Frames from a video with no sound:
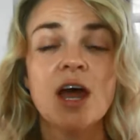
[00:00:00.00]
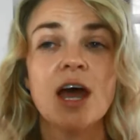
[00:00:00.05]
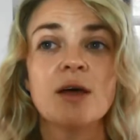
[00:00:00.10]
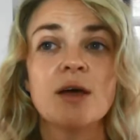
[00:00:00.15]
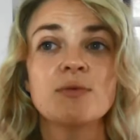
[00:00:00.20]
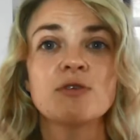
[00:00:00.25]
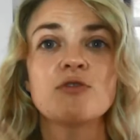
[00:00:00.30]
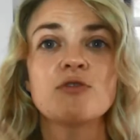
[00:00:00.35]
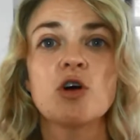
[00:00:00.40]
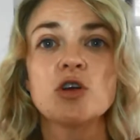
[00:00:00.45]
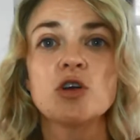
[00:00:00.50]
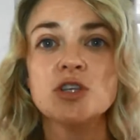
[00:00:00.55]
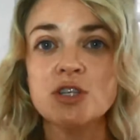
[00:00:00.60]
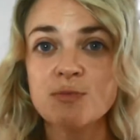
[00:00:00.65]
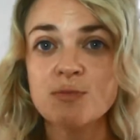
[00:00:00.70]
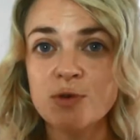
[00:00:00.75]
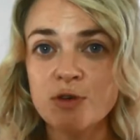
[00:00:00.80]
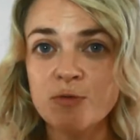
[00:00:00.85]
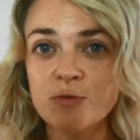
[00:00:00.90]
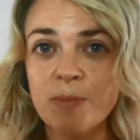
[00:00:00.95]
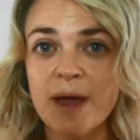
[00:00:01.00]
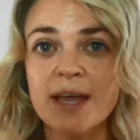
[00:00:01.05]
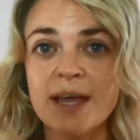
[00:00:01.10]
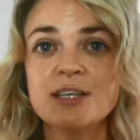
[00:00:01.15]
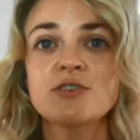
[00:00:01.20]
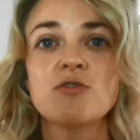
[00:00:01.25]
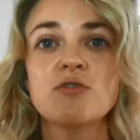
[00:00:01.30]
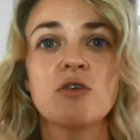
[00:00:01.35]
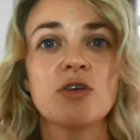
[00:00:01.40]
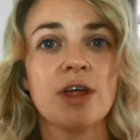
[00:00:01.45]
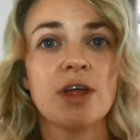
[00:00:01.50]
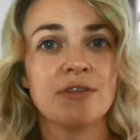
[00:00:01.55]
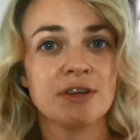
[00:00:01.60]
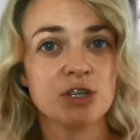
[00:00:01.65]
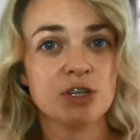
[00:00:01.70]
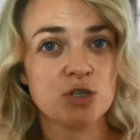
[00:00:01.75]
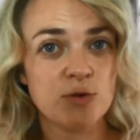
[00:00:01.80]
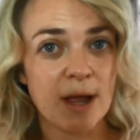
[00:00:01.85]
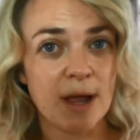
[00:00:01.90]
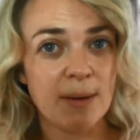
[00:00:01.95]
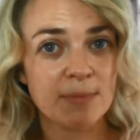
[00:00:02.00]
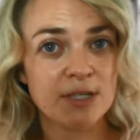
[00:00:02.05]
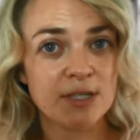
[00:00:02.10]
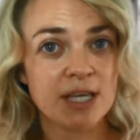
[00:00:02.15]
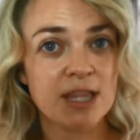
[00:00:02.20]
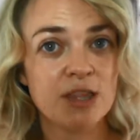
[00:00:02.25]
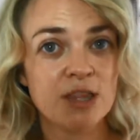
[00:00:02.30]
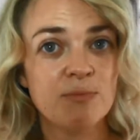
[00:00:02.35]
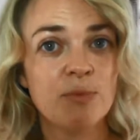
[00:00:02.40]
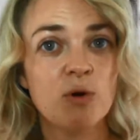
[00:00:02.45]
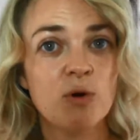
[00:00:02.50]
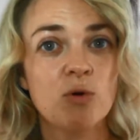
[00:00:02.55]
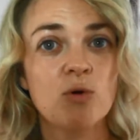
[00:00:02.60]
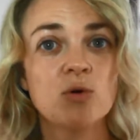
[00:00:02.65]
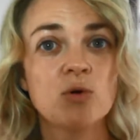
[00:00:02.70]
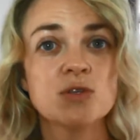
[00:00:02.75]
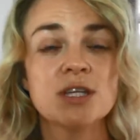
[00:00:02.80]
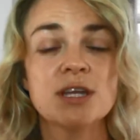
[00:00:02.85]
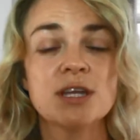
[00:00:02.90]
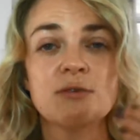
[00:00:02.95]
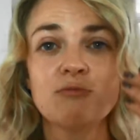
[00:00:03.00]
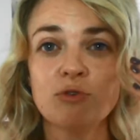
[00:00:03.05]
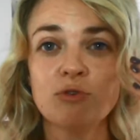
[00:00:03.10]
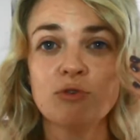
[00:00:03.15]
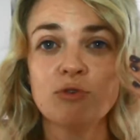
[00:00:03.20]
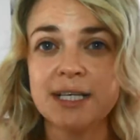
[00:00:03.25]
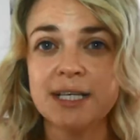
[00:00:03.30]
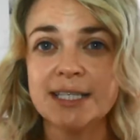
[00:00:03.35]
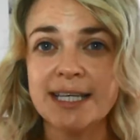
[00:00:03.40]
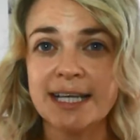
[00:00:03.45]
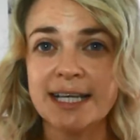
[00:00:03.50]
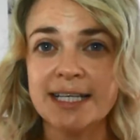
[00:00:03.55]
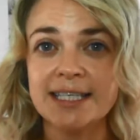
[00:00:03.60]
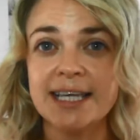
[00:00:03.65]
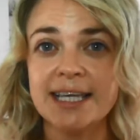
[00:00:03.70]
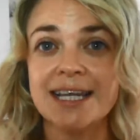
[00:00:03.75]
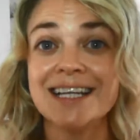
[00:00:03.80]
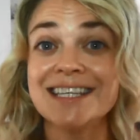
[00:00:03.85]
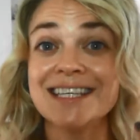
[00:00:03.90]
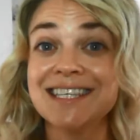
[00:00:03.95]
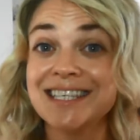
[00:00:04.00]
You've got a smooth base, you've got nothing trapped in the pores, and it really sinks in and